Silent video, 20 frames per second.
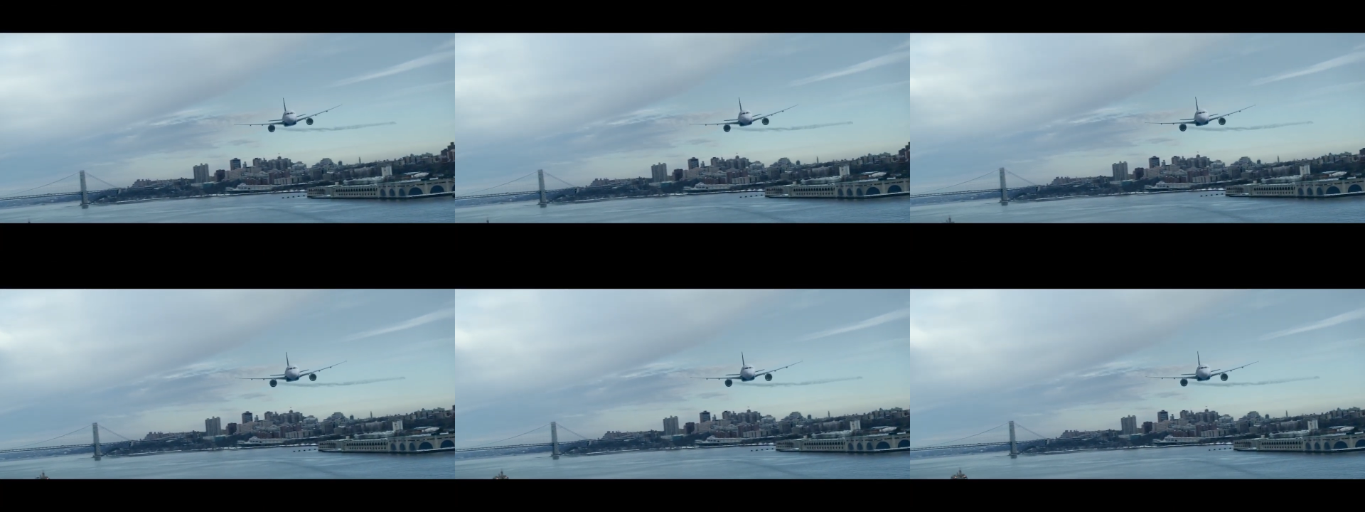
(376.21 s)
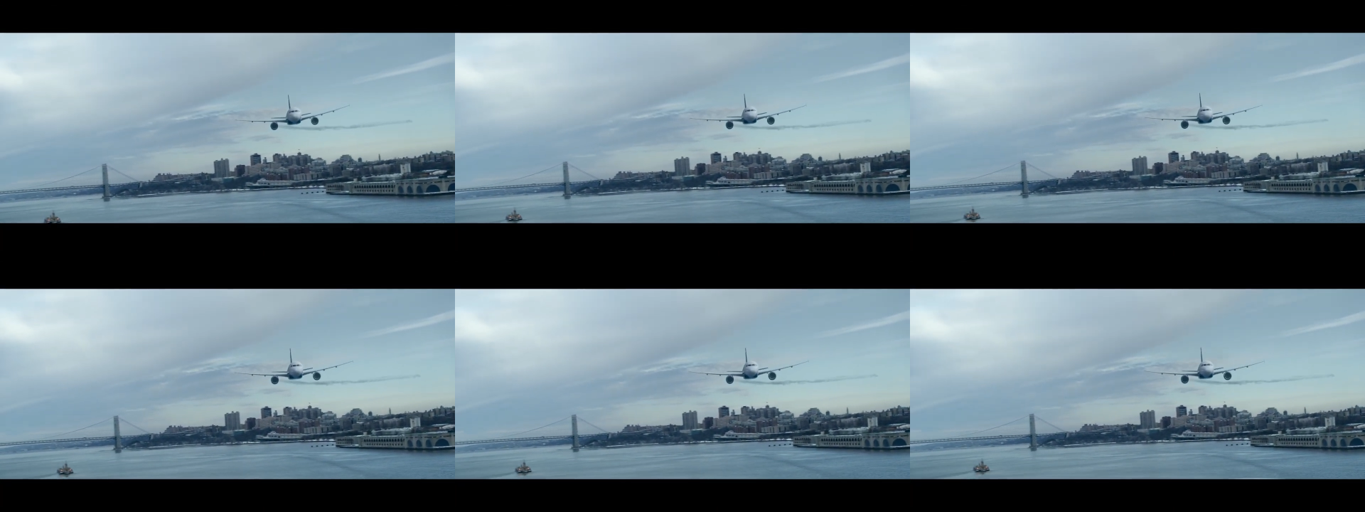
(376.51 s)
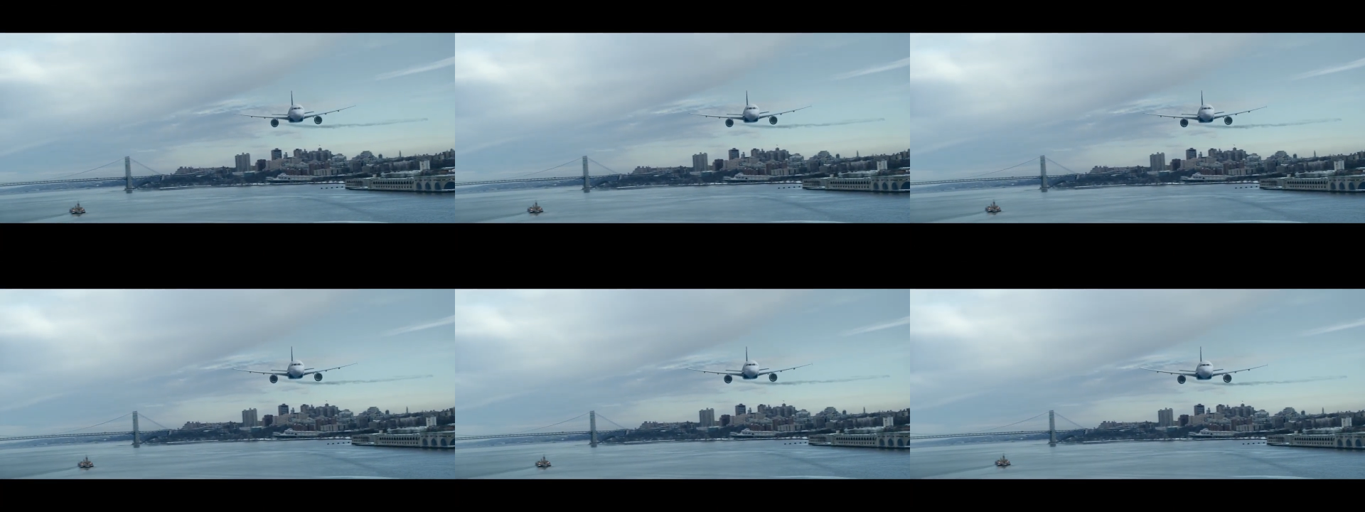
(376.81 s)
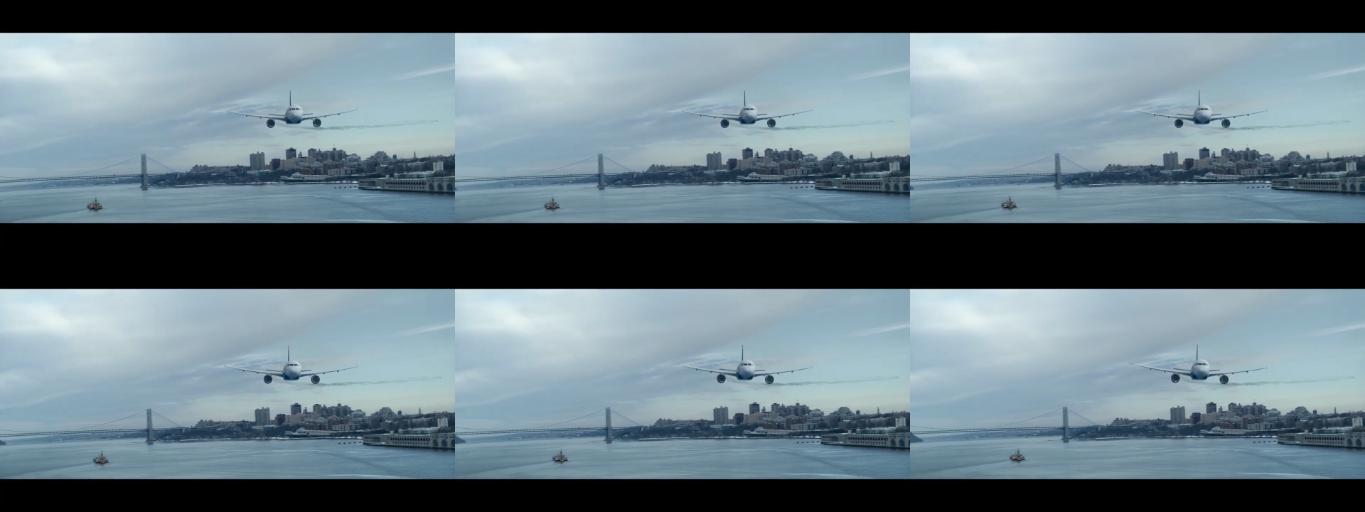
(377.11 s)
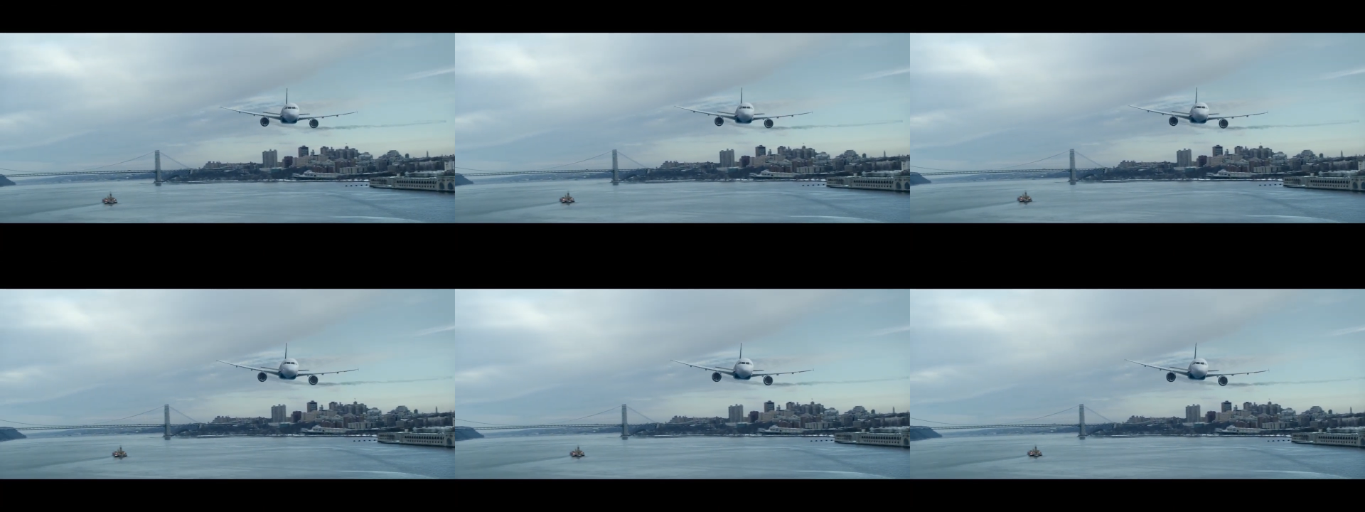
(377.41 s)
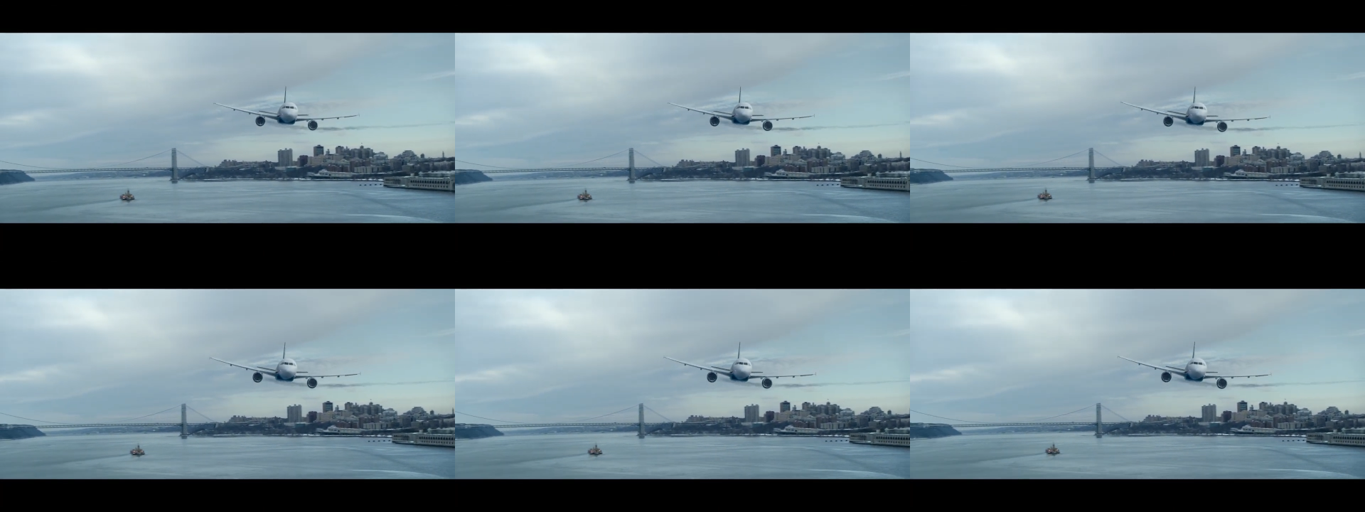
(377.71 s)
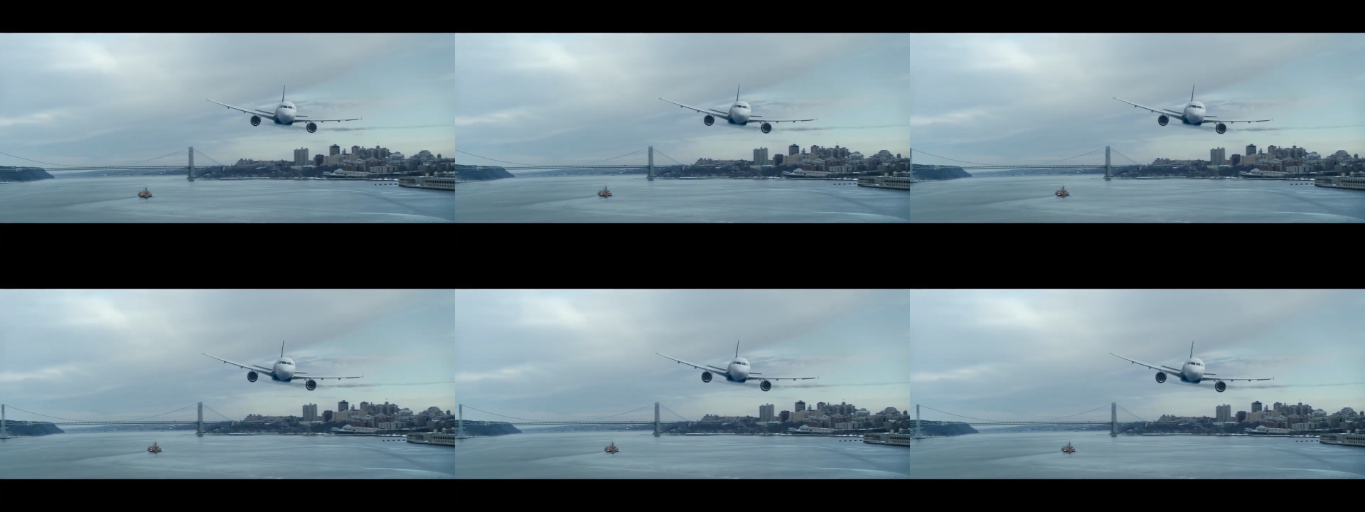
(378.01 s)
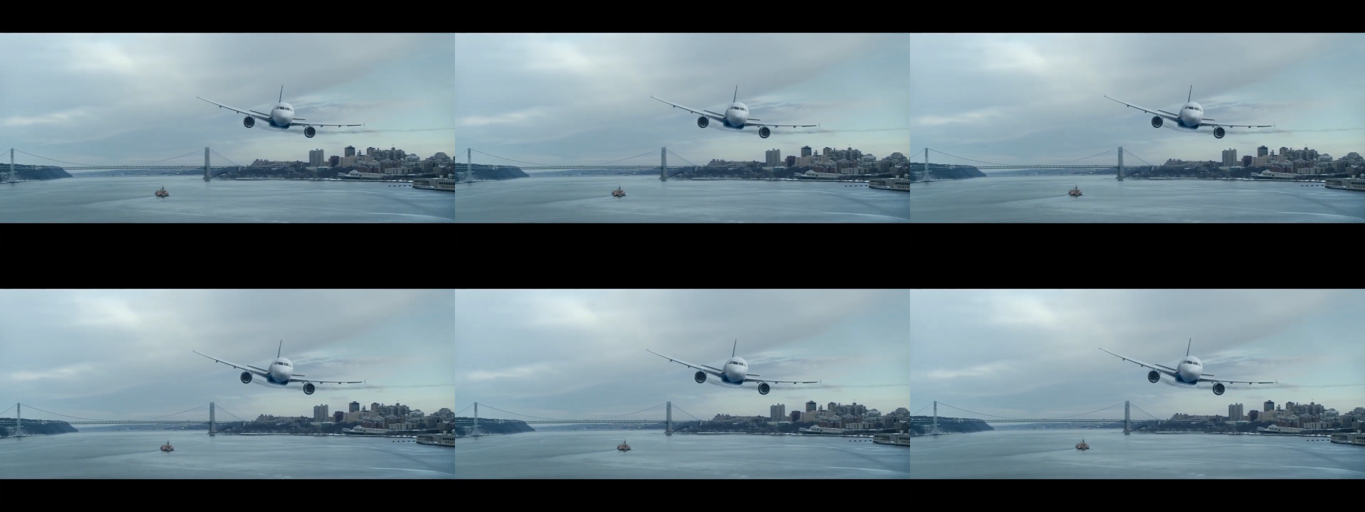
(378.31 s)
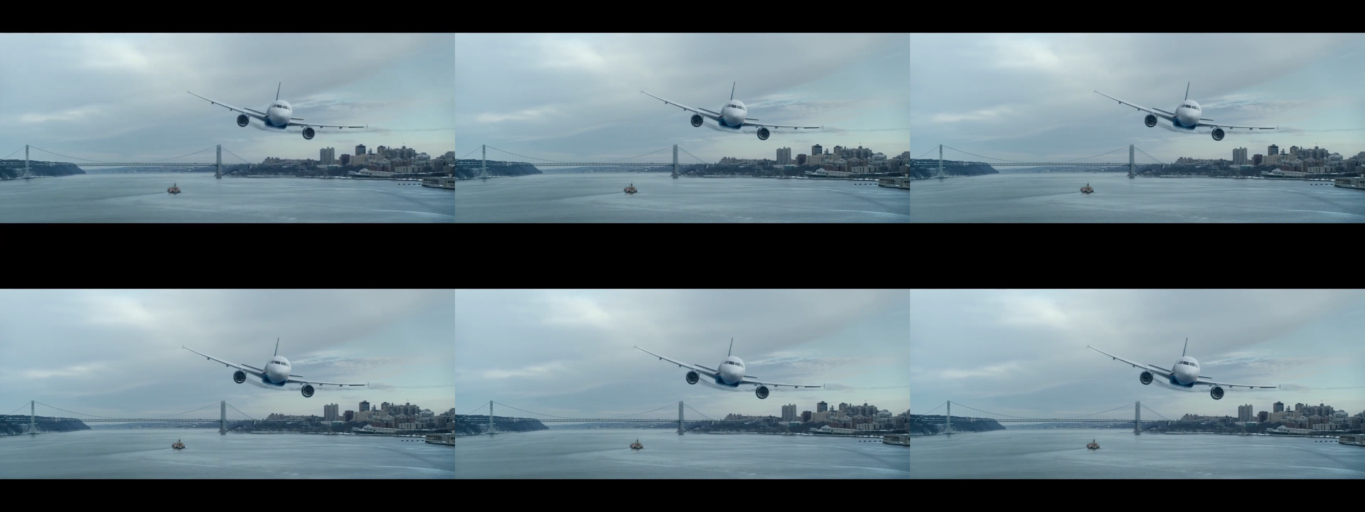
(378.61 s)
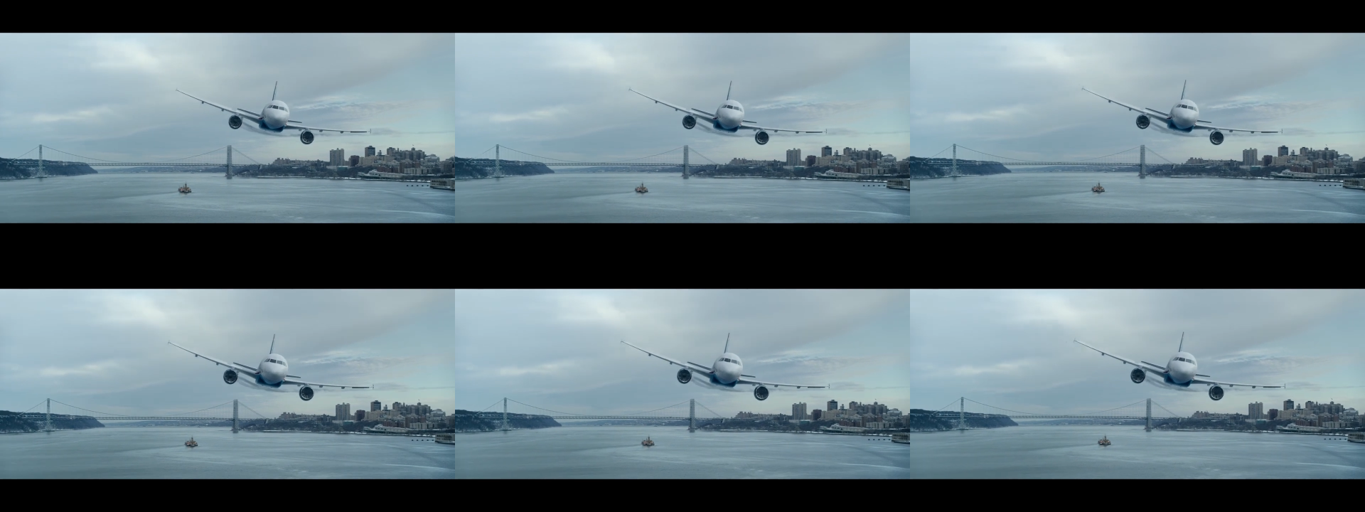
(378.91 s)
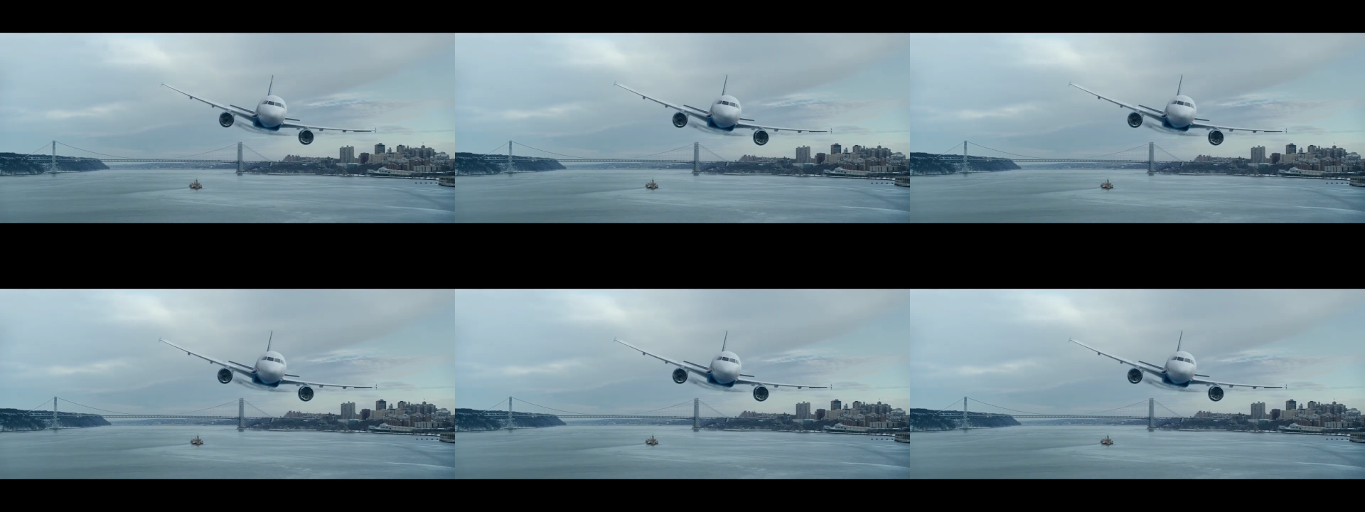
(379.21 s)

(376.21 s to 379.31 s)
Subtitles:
No face is visible, so there are no lips to read.